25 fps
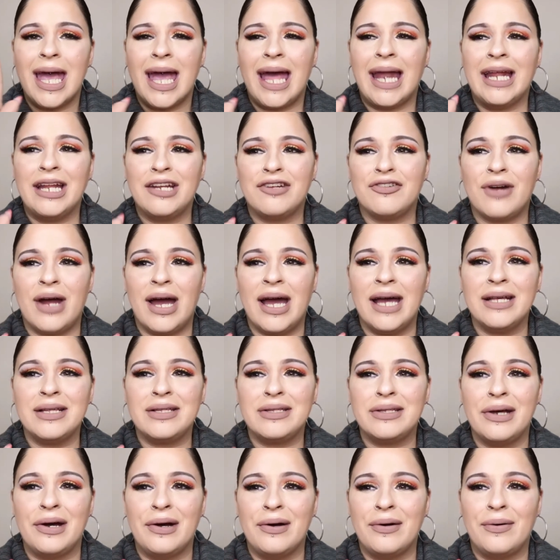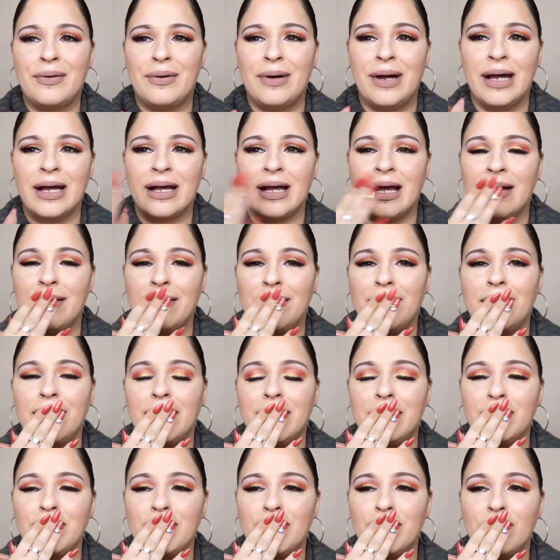And it dries so quick. I
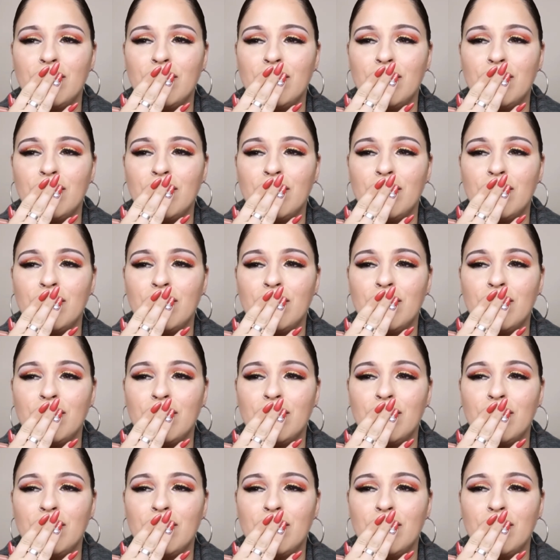literally